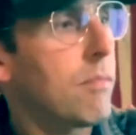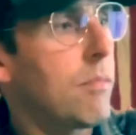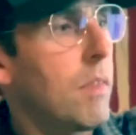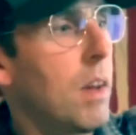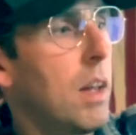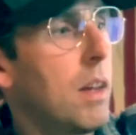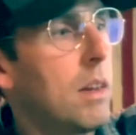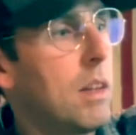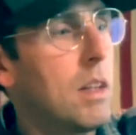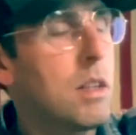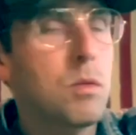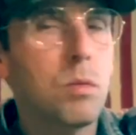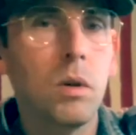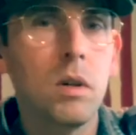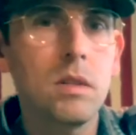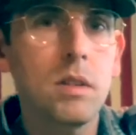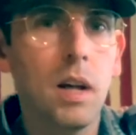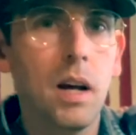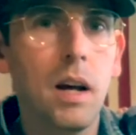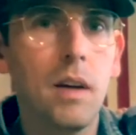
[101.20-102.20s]
in these
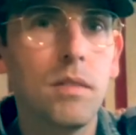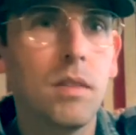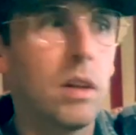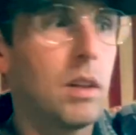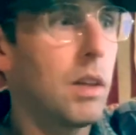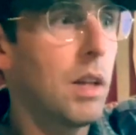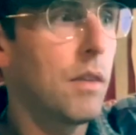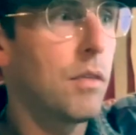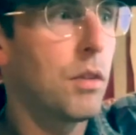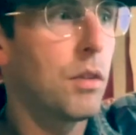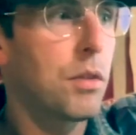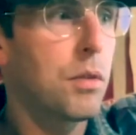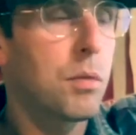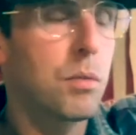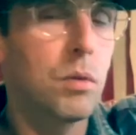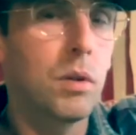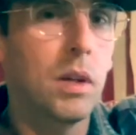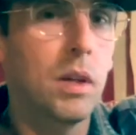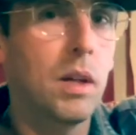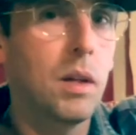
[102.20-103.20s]
ones, I have the level
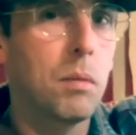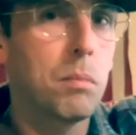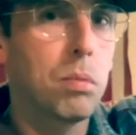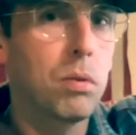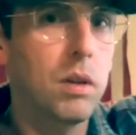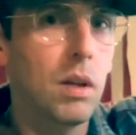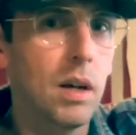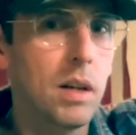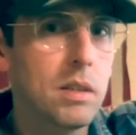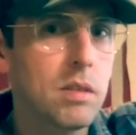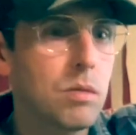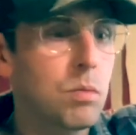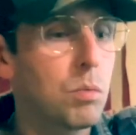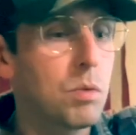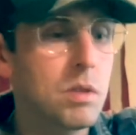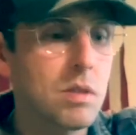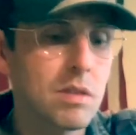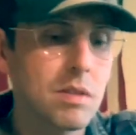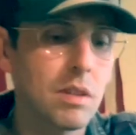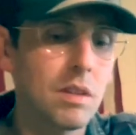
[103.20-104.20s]
3 plus,
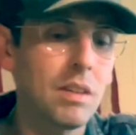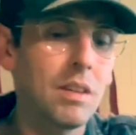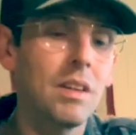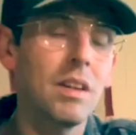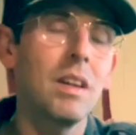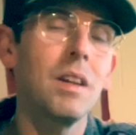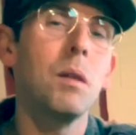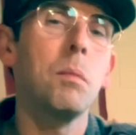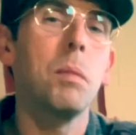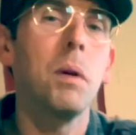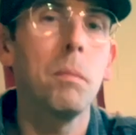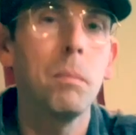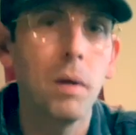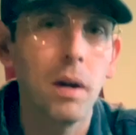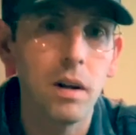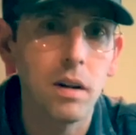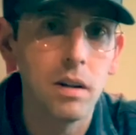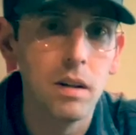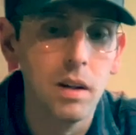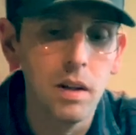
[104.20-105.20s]
which is a little bit
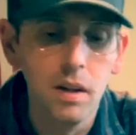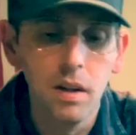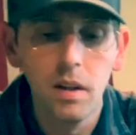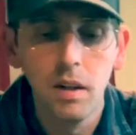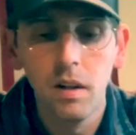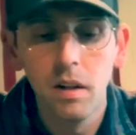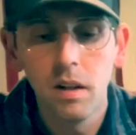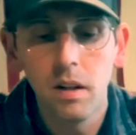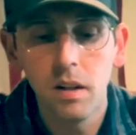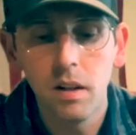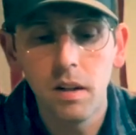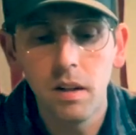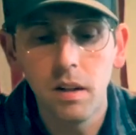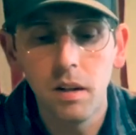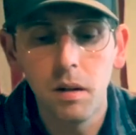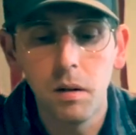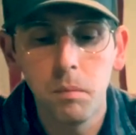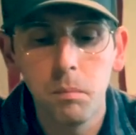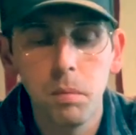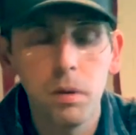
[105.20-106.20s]
better,
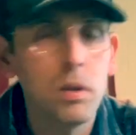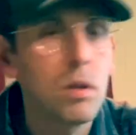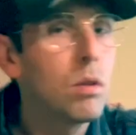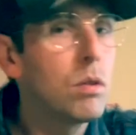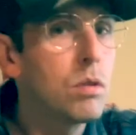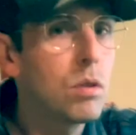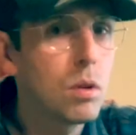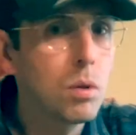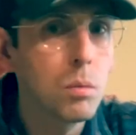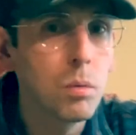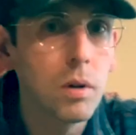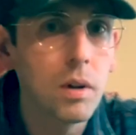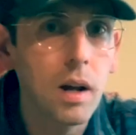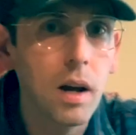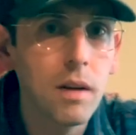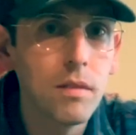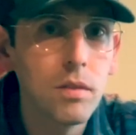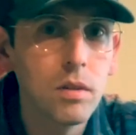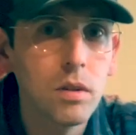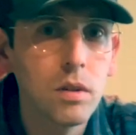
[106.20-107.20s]
but you do
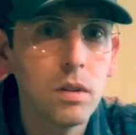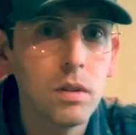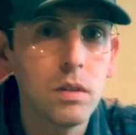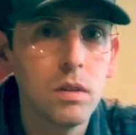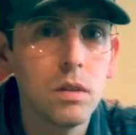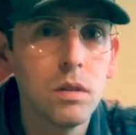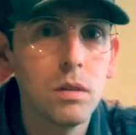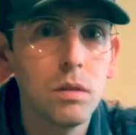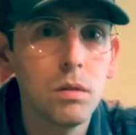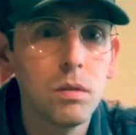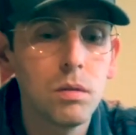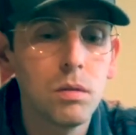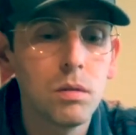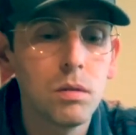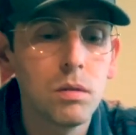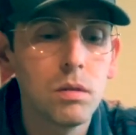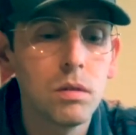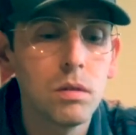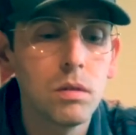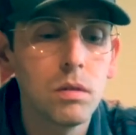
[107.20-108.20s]
whatever you
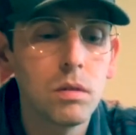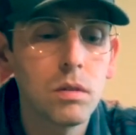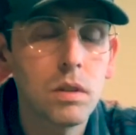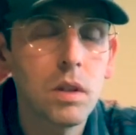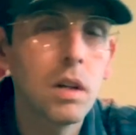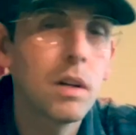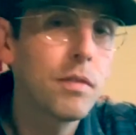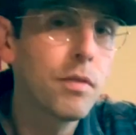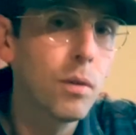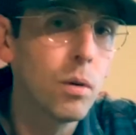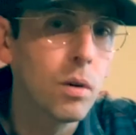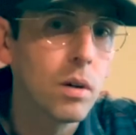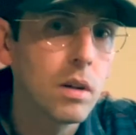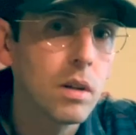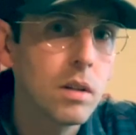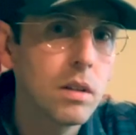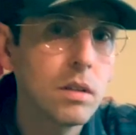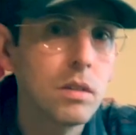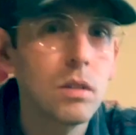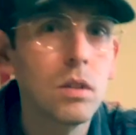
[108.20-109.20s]
can
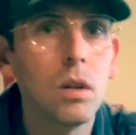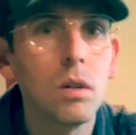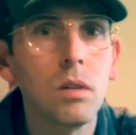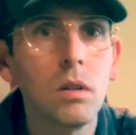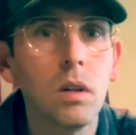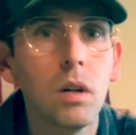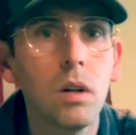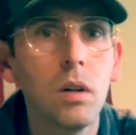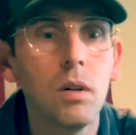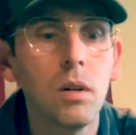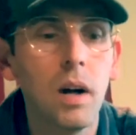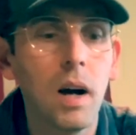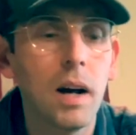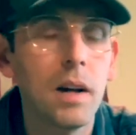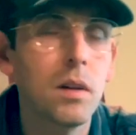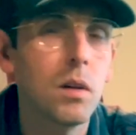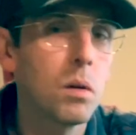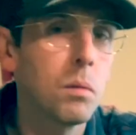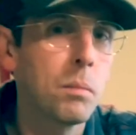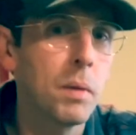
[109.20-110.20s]
afford. Don't go out
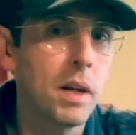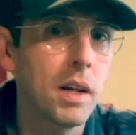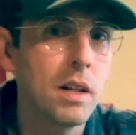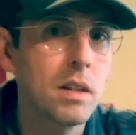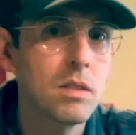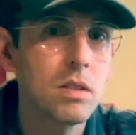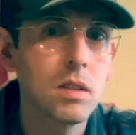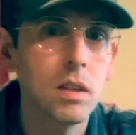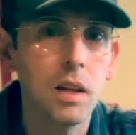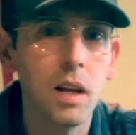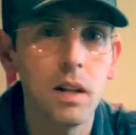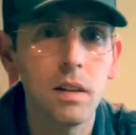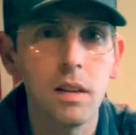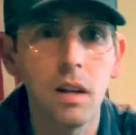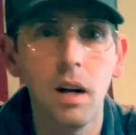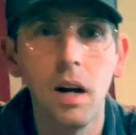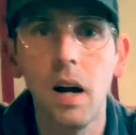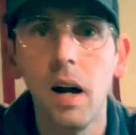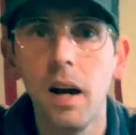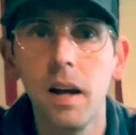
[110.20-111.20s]
of your means to get
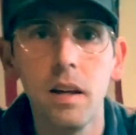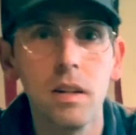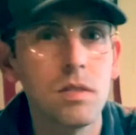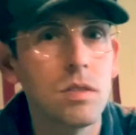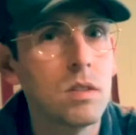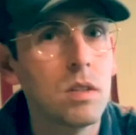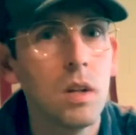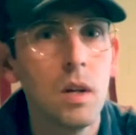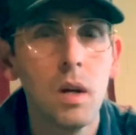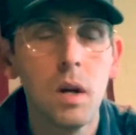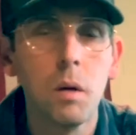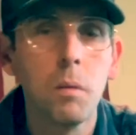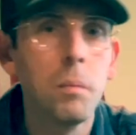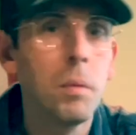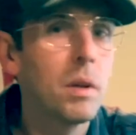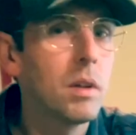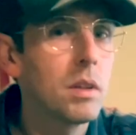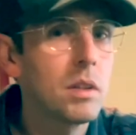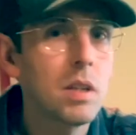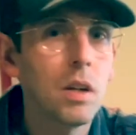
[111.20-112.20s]
the highest
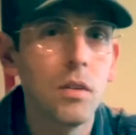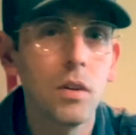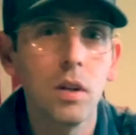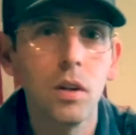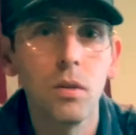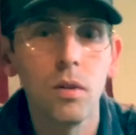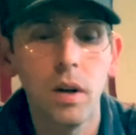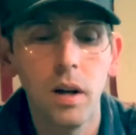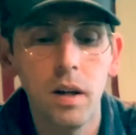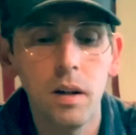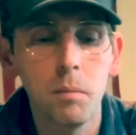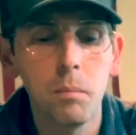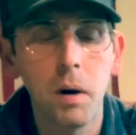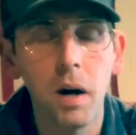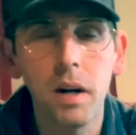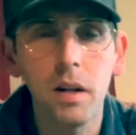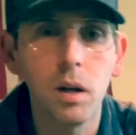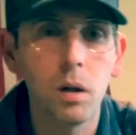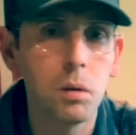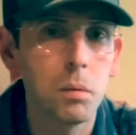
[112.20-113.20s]
military grade
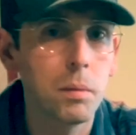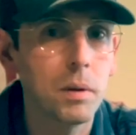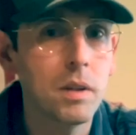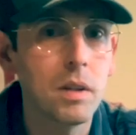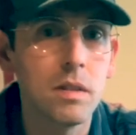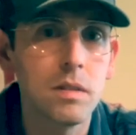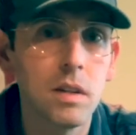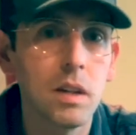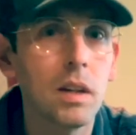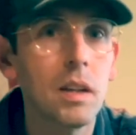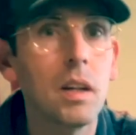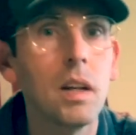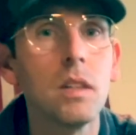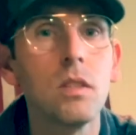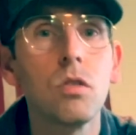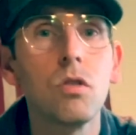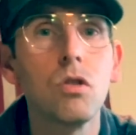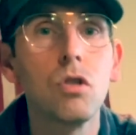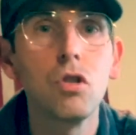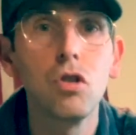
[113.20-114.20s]
body armor because it
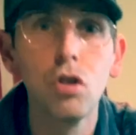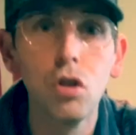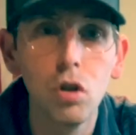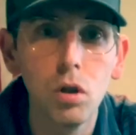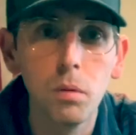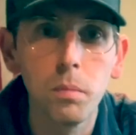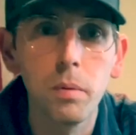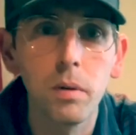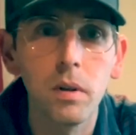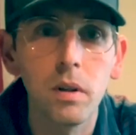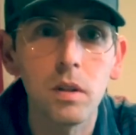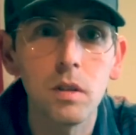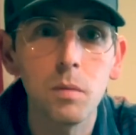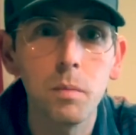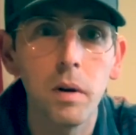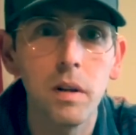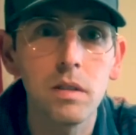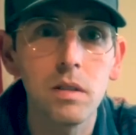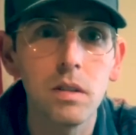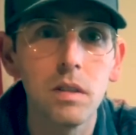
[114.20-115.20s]
gets super
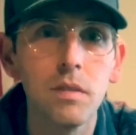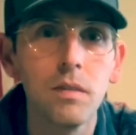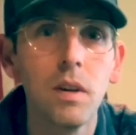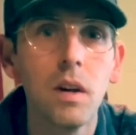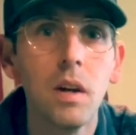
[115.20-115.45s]
expensive,